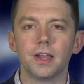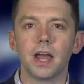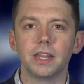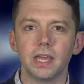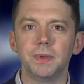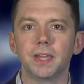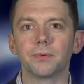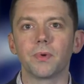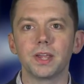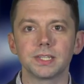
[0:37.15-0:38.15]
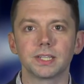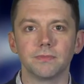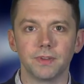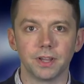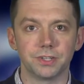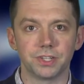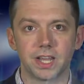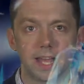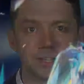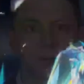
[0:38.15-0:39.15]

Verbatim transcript: and they begin raising the village to get to